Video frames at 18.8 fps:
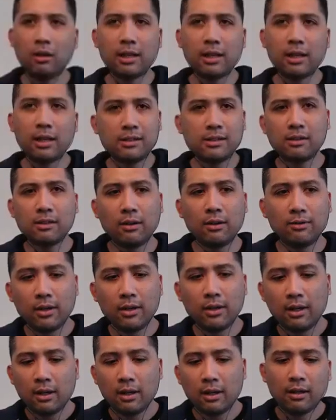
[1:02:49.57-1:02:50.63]
and all that stuff?
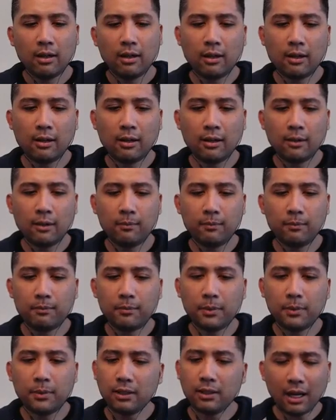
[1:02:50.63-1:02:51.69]

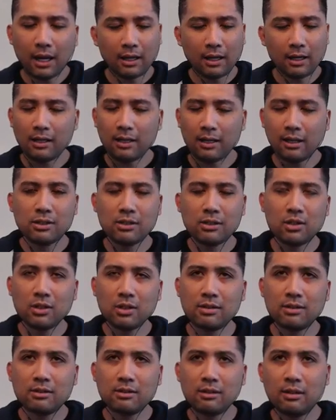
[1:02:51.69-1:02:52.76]
But yeah, it's
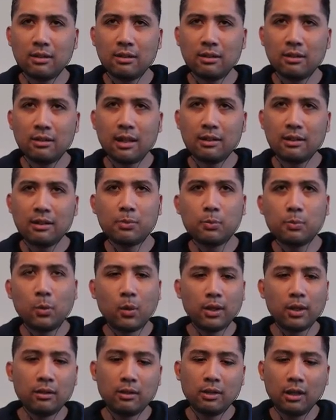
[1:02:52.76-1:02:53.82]
just at this
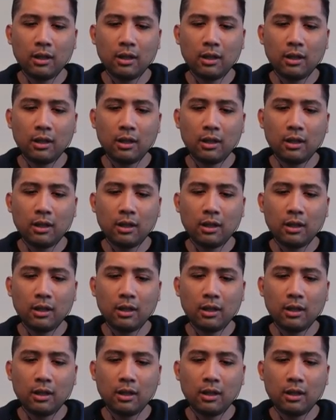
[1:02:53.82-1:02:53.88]
point,